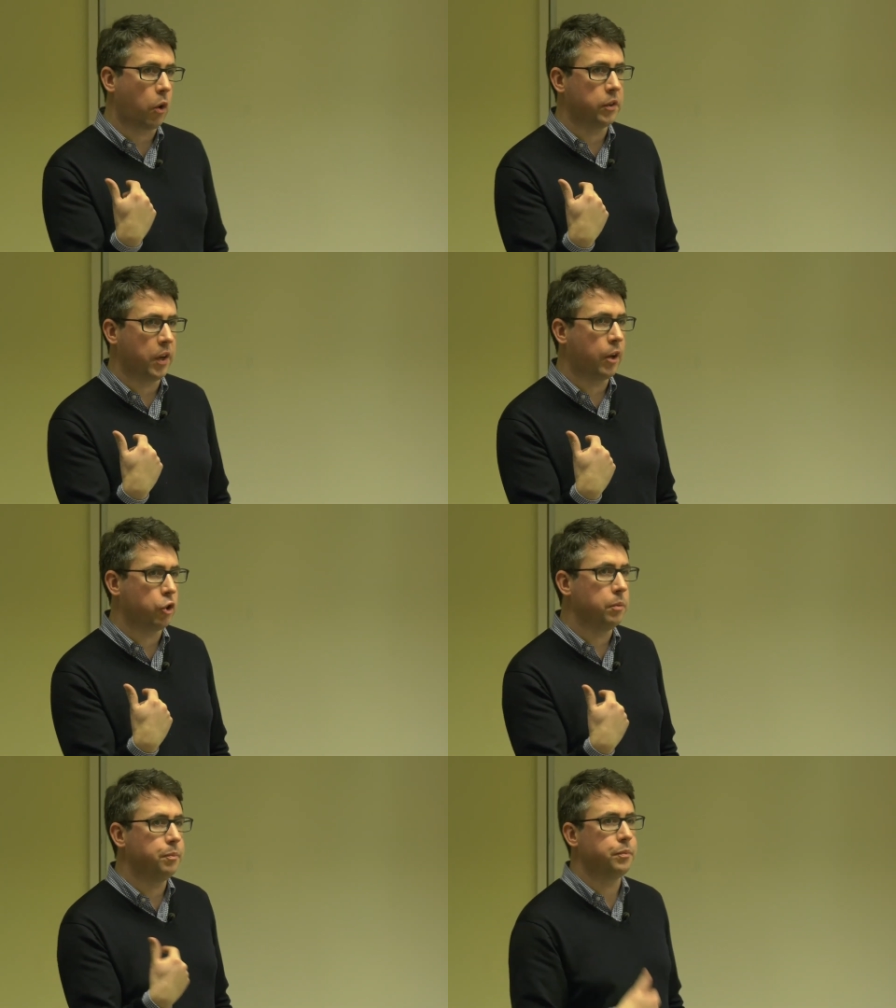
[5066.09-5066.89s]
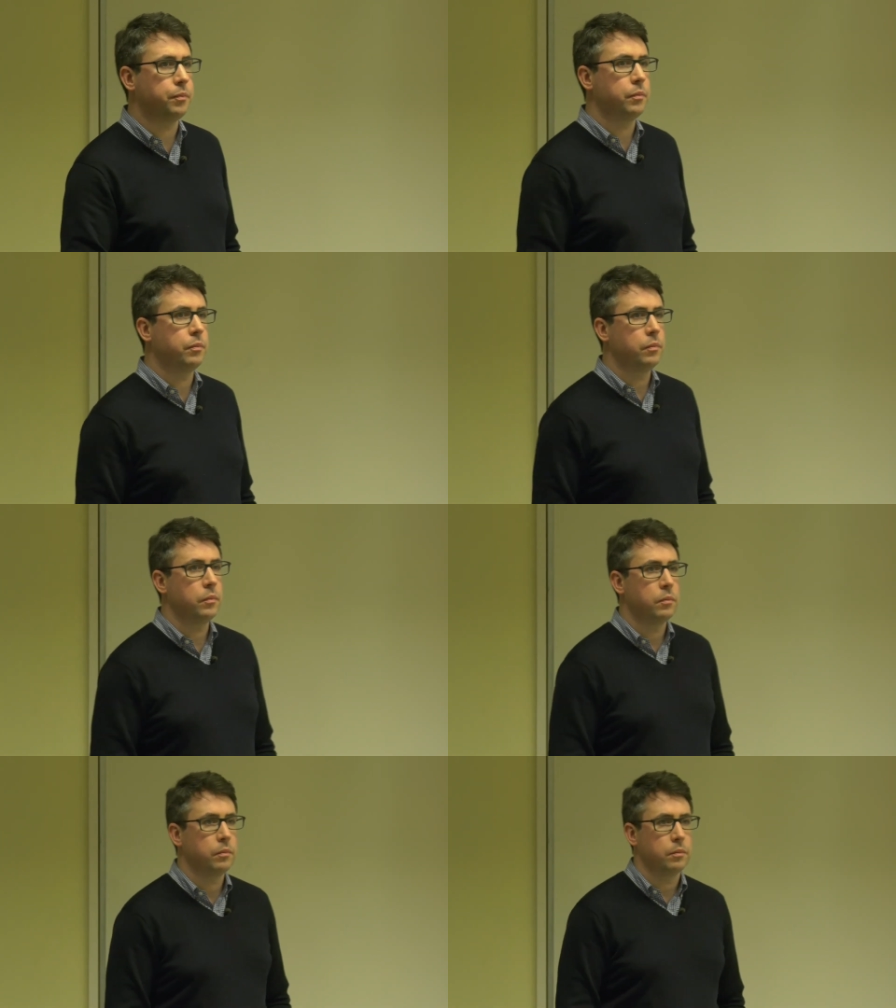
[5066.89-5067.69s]
needs a little bit of
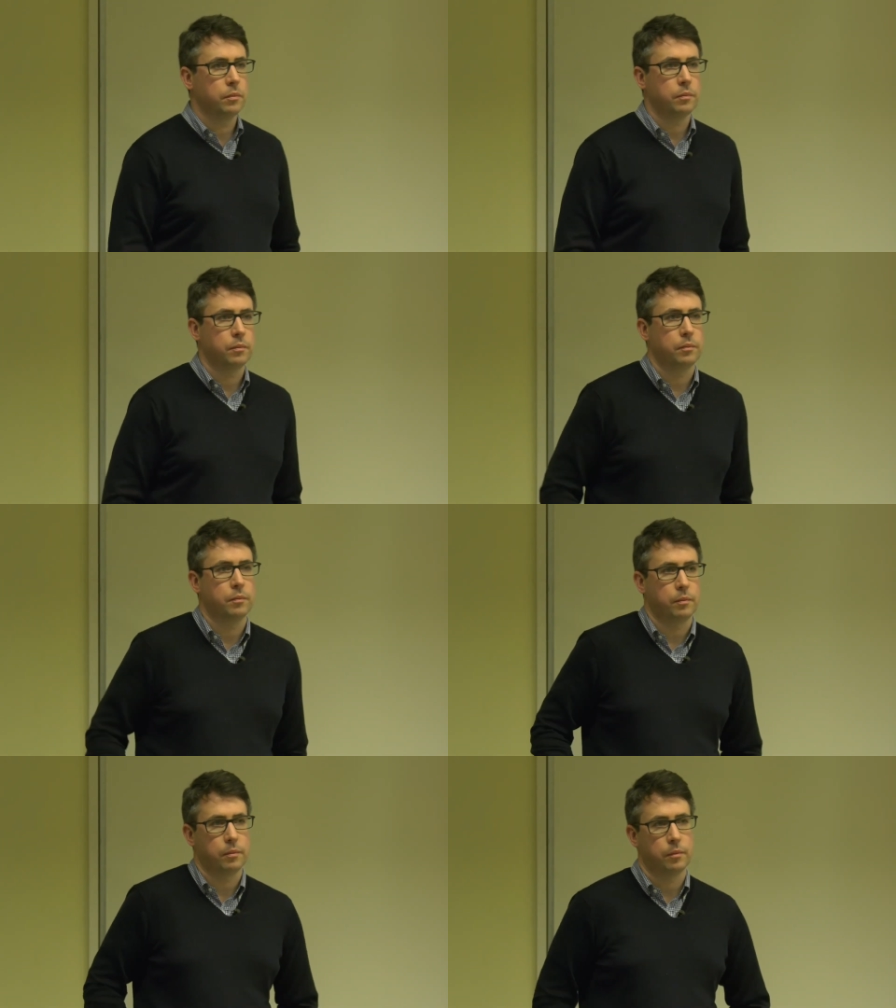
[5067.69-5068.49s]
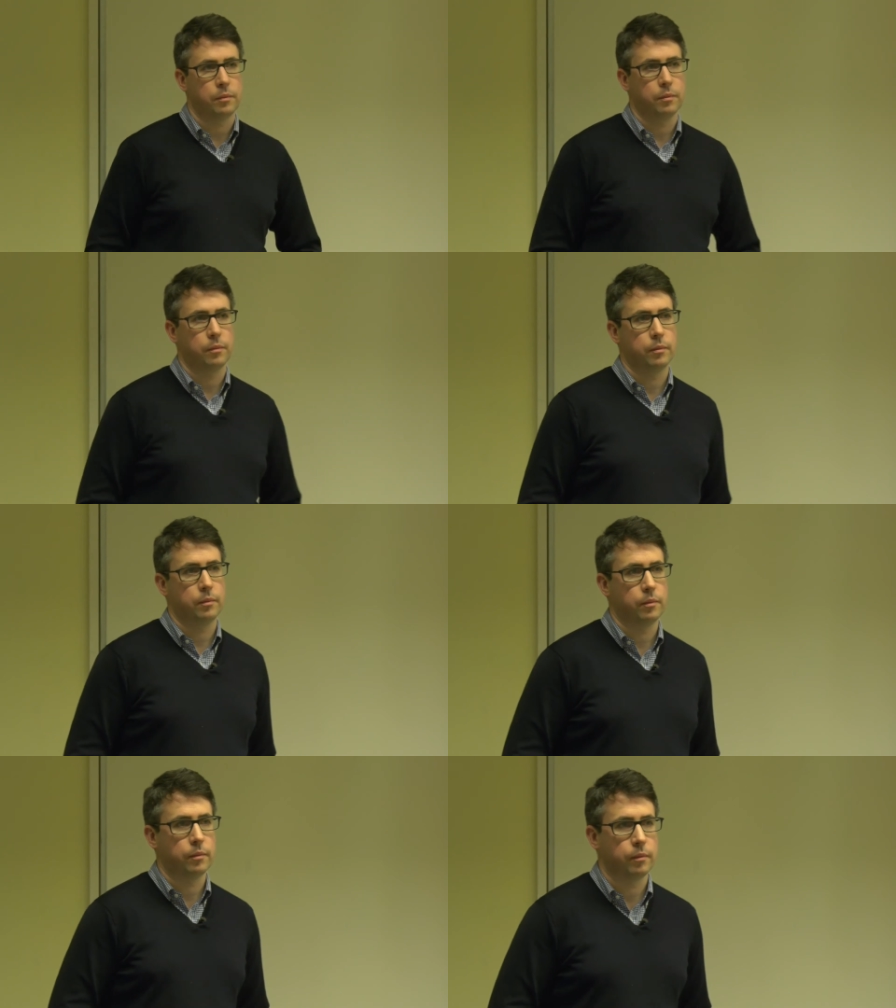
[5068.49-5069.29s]
thinking, but this is a really
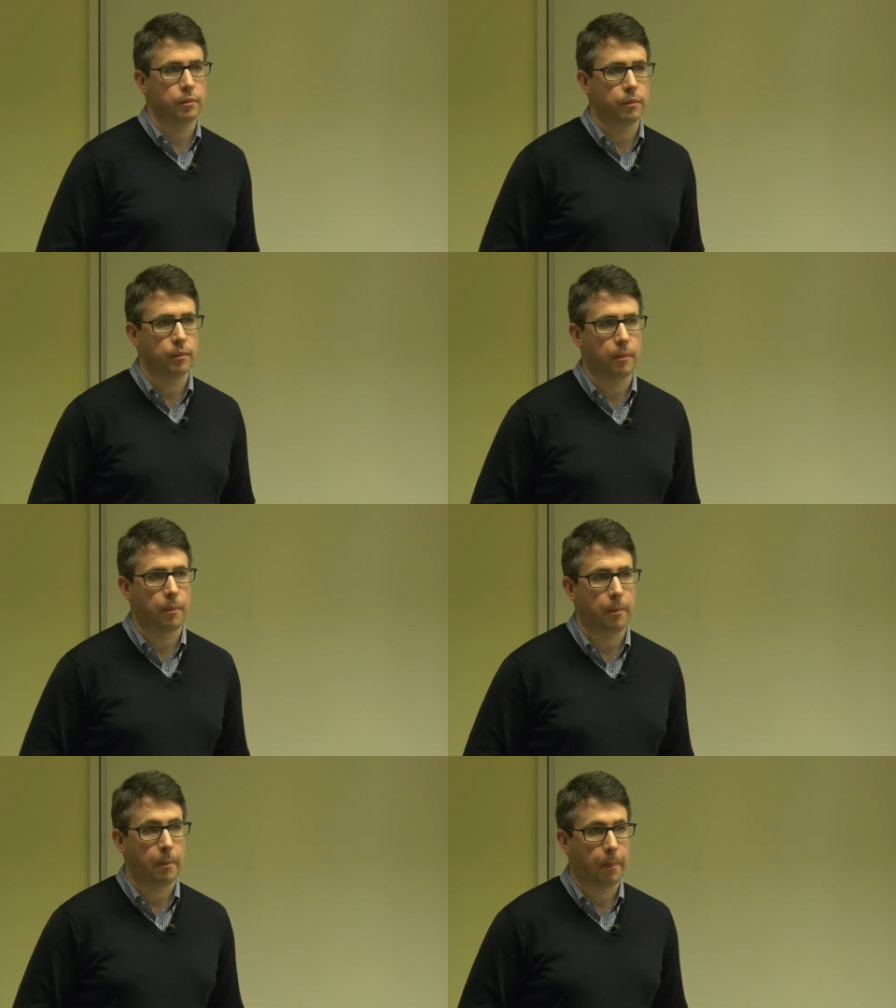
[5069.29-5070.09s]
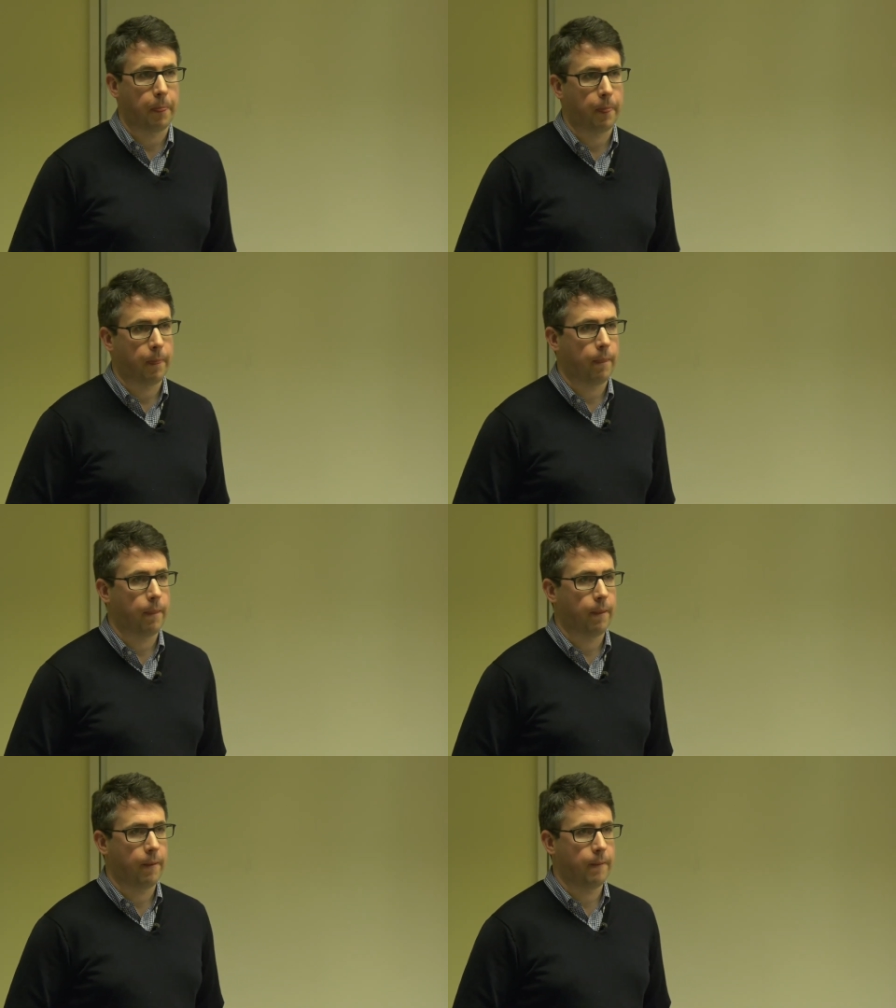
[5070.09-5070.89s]
effective way to
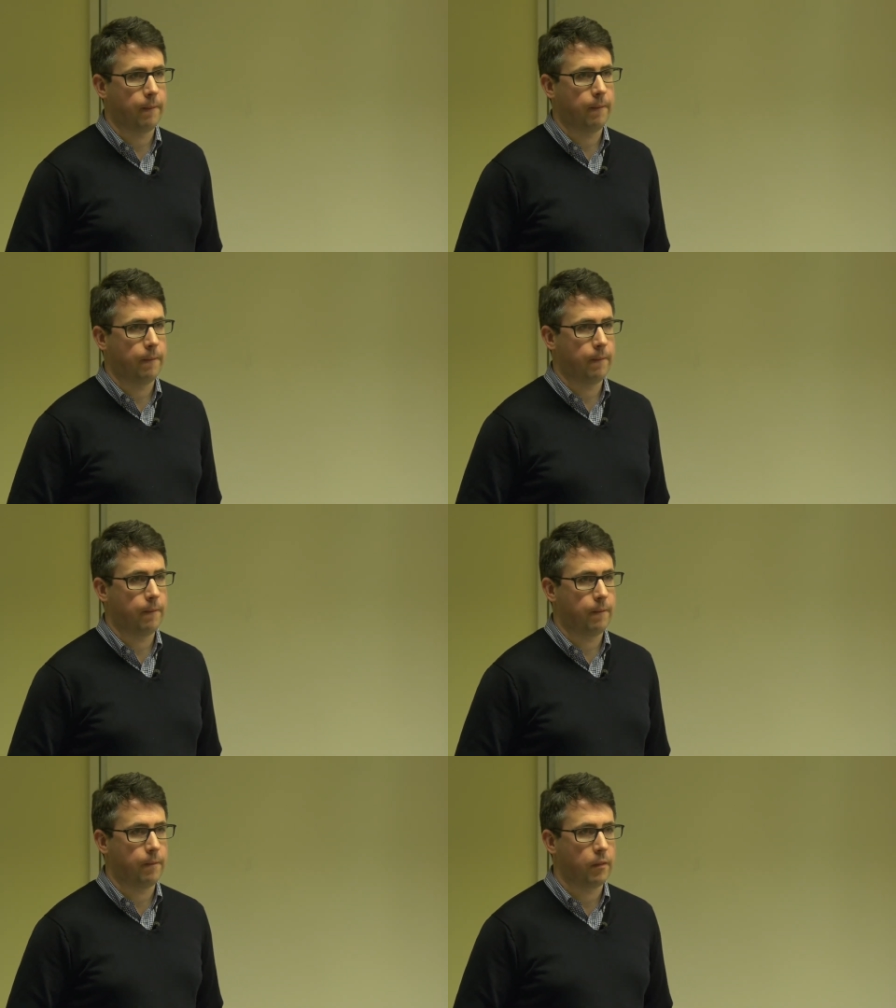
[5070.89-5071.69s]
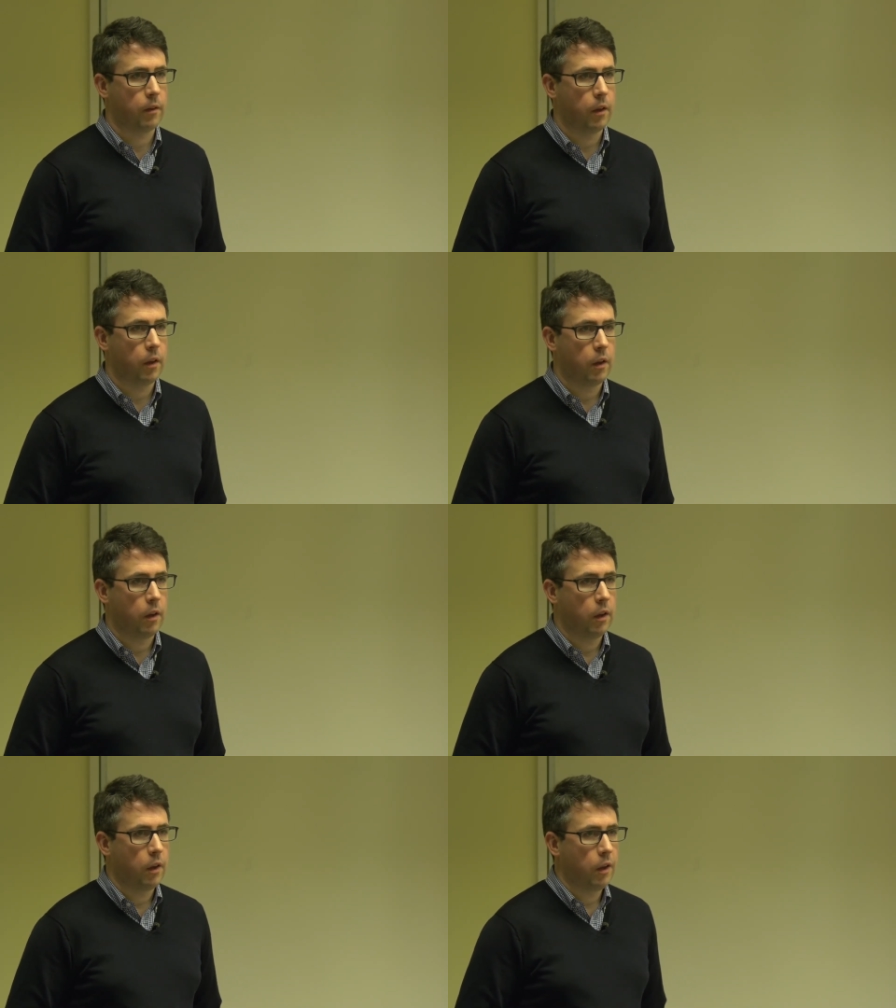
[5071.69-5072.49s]
run on a